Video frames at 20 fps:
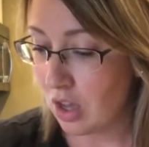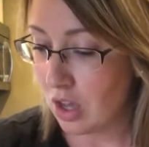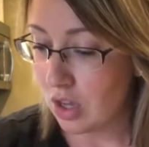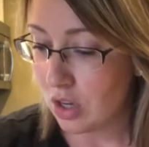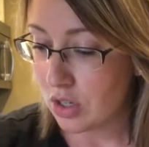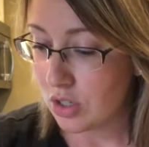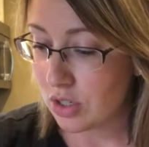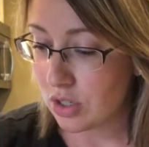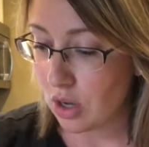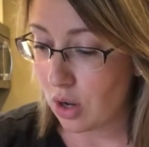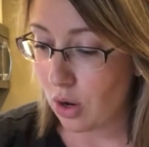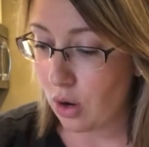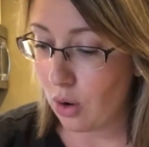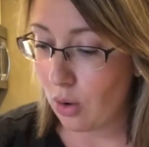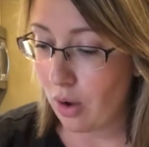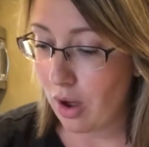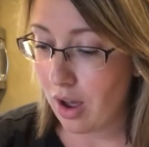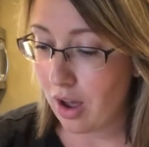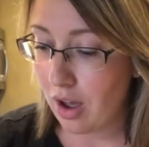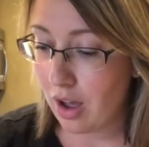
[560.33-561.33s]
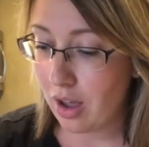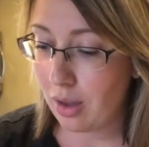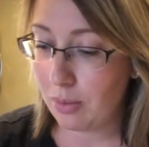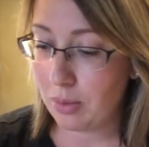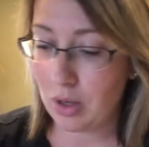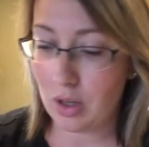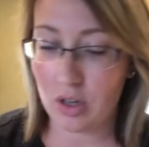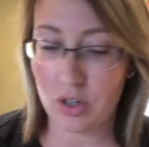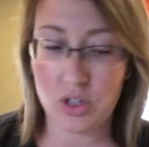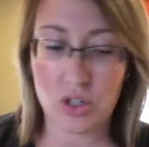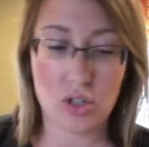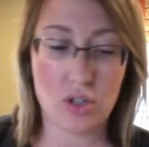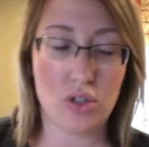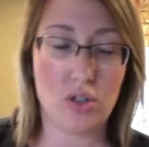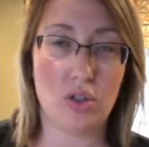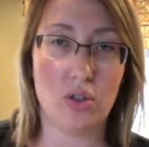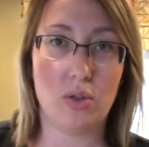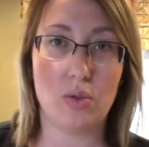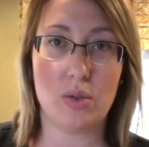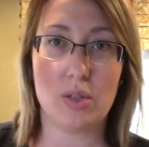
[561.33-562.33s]
So I'm gonna just
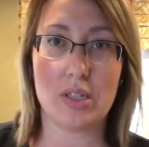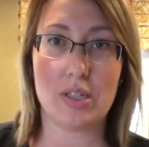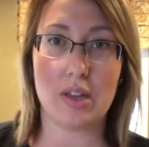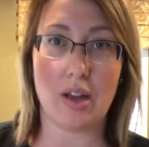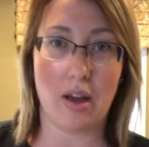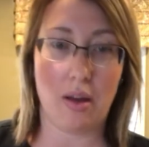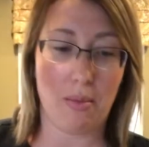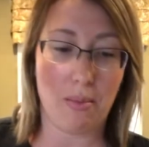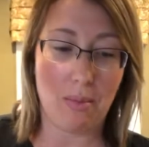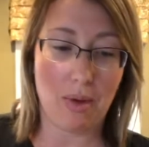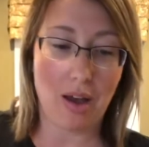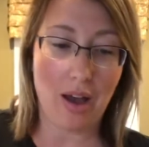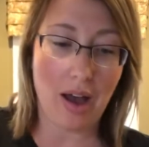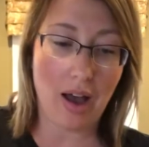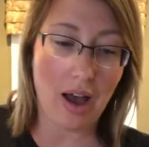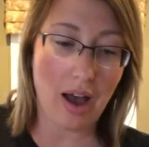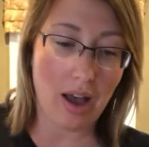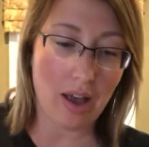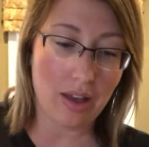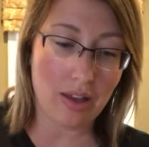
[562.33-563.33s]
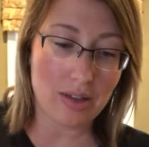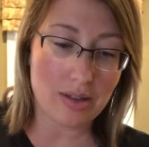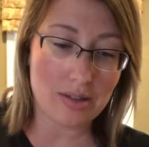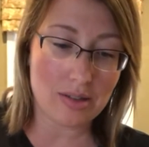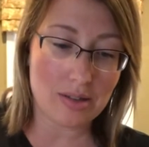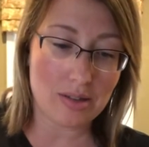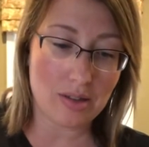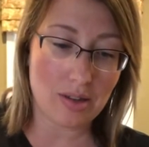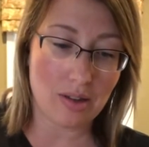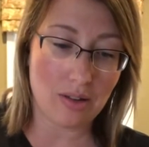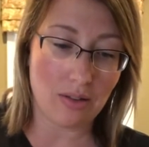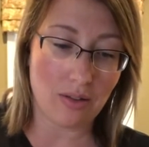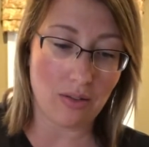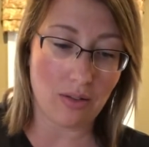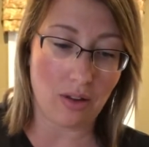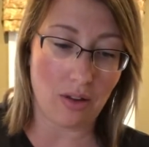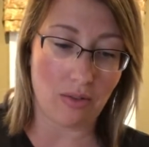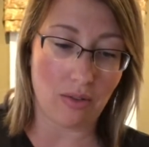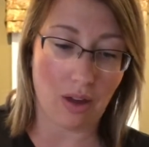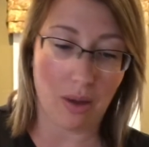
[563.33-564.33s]
do some eyes.
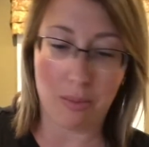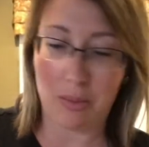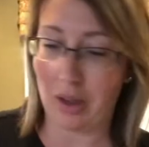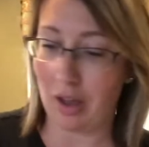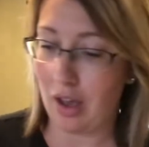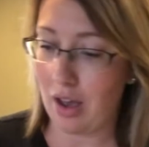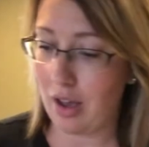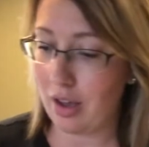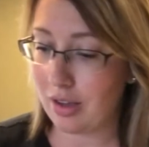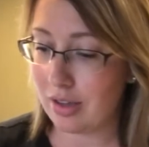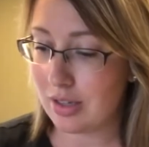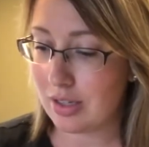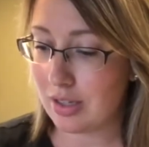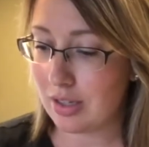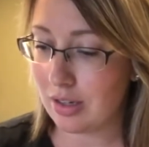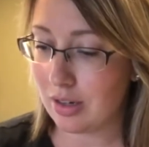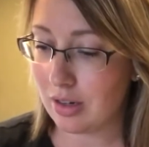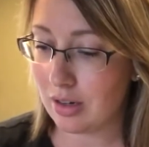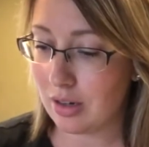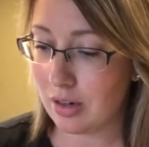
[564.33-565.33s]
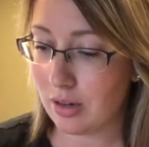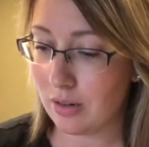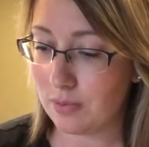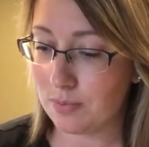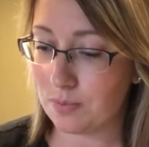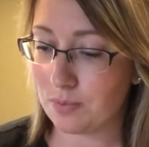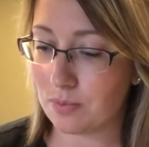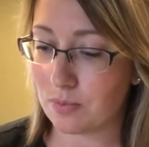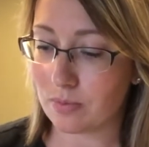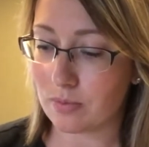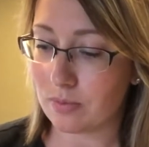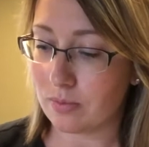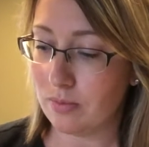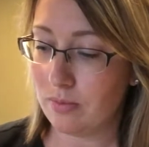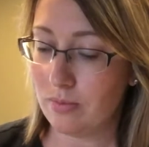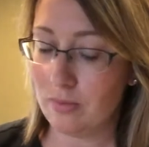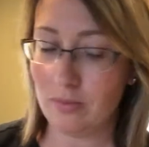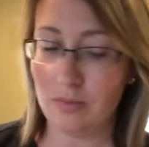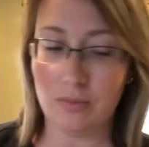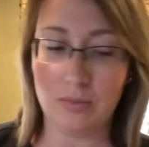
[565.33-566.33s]
I've got my eyes here.
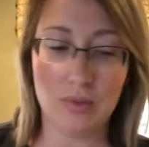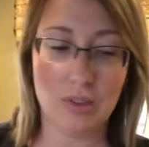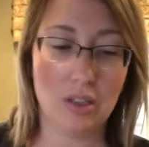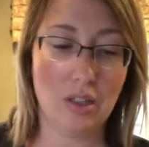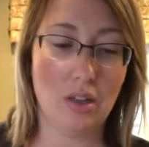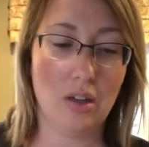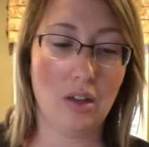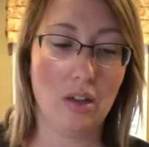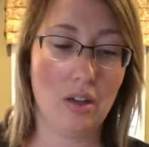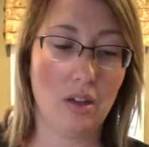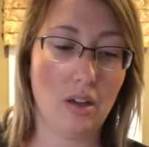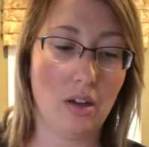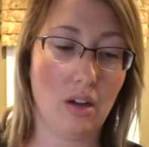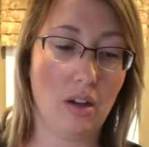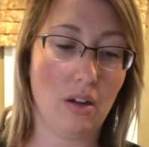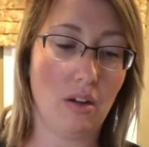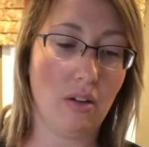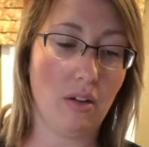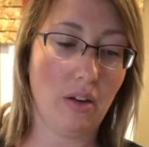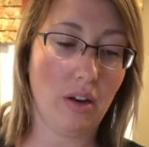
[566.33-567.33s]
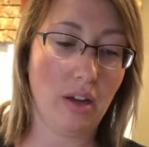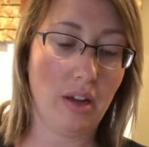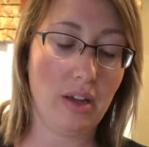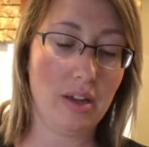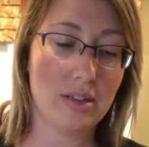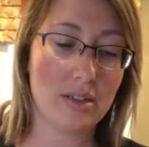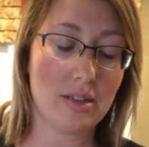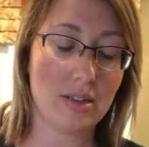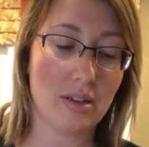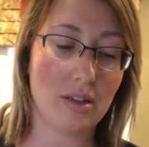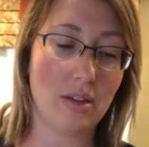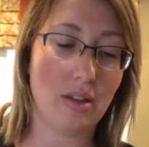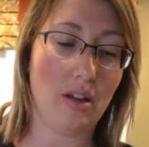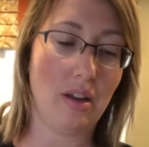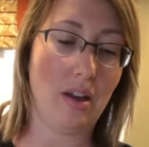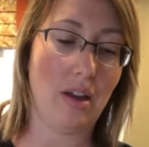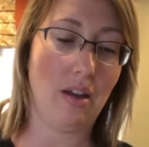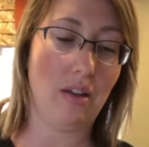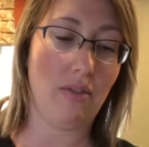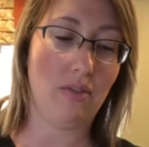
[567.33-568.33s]
All right,
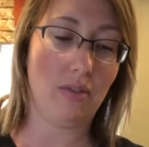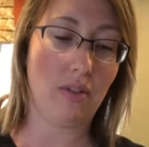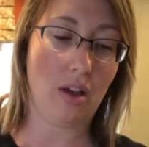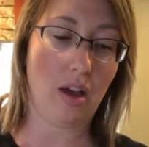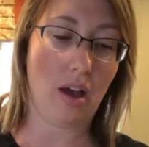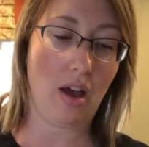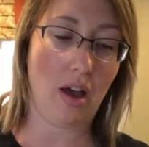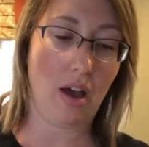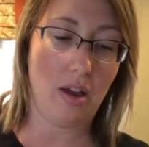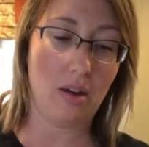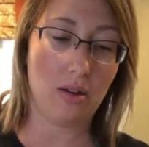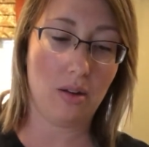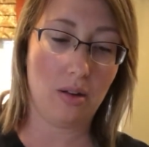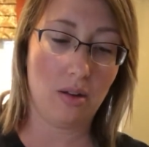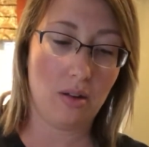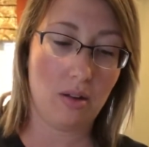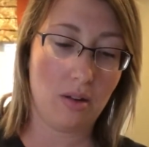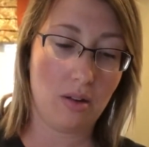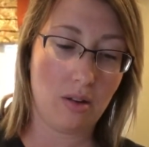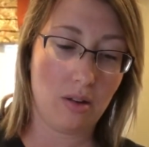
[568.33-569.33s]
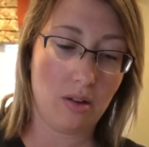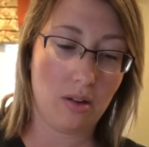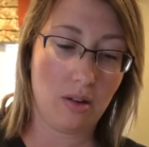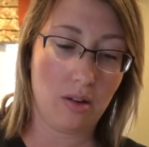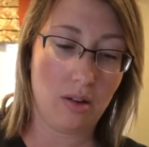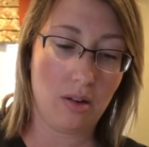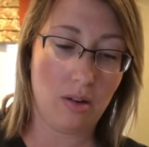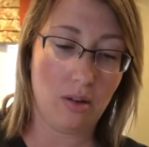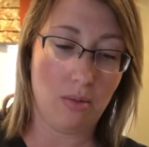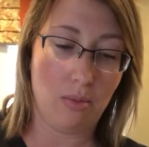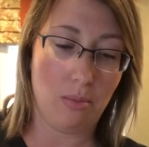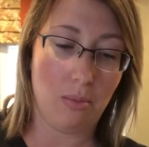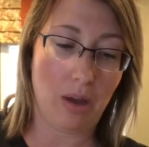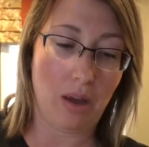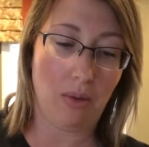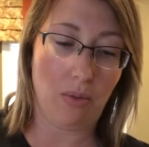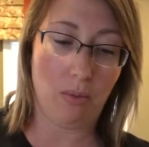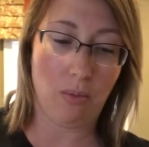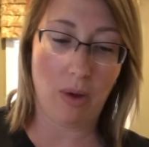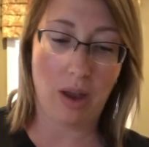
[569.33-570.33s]
I've got my
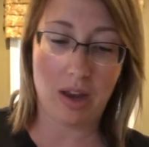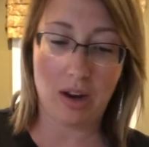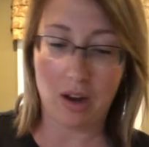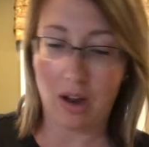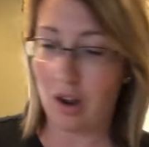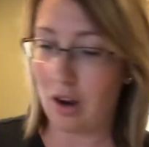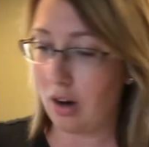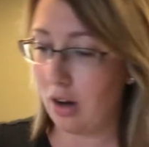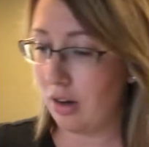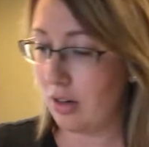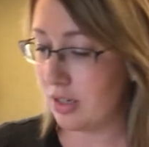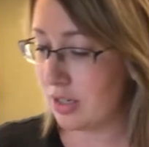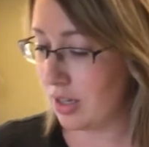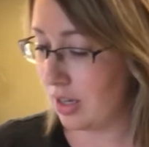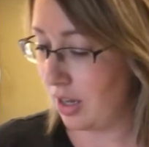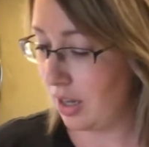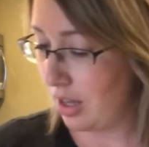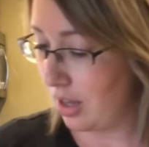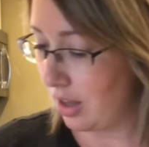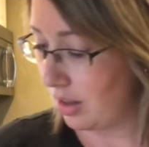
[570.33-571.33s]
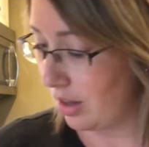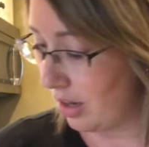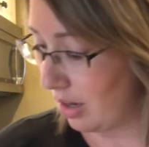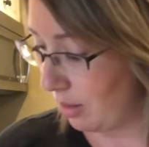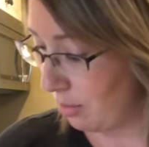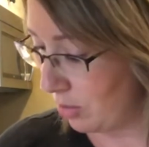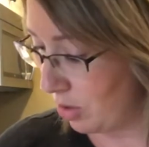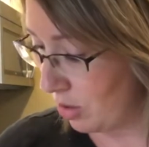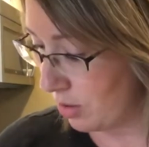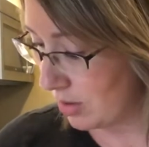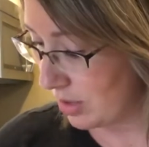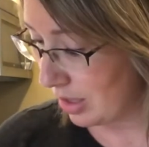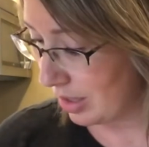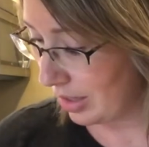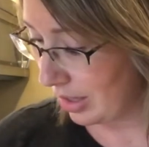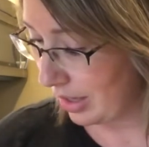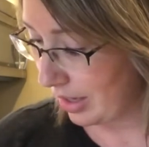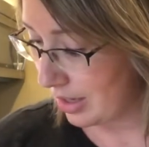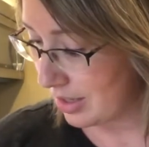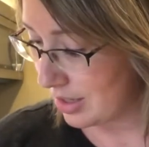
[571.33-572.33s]
red heart that I'm using,
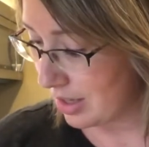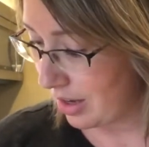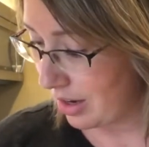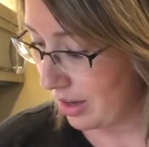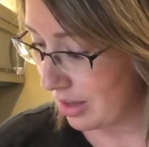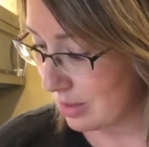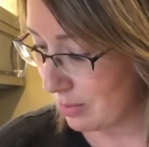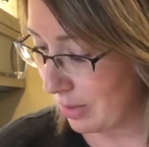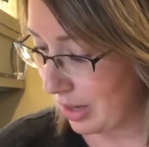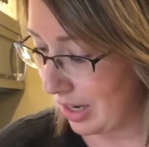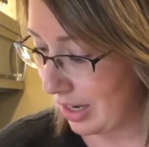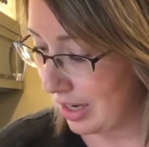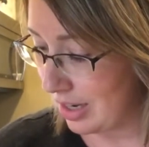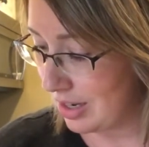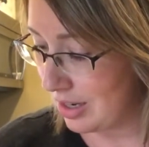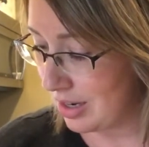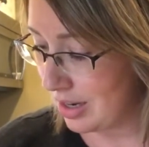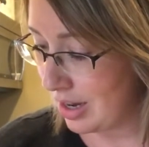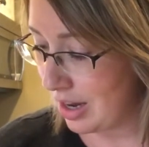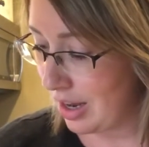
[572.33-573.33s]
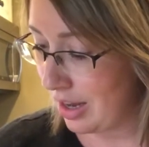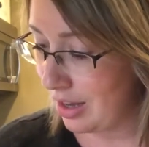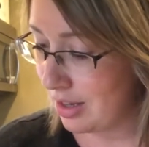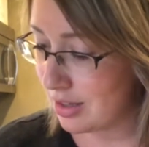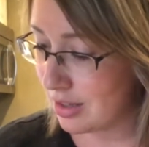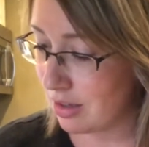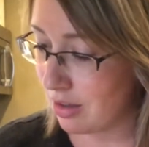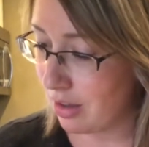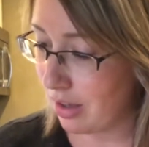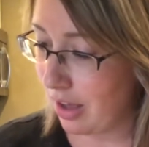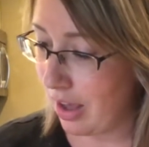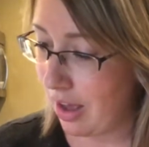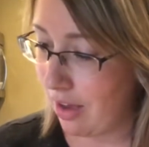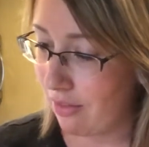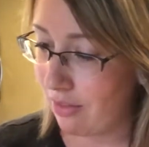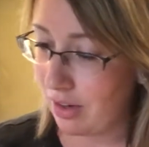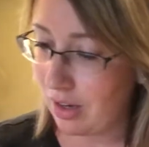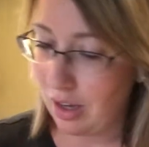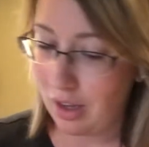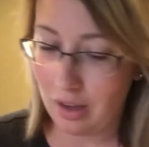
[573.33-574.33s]
like I said, as my nasal
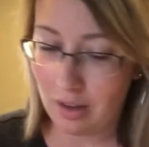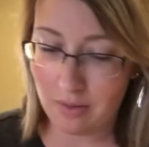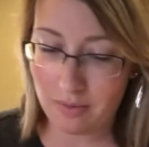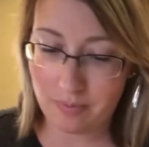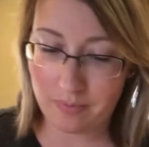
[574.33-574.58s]
cavity.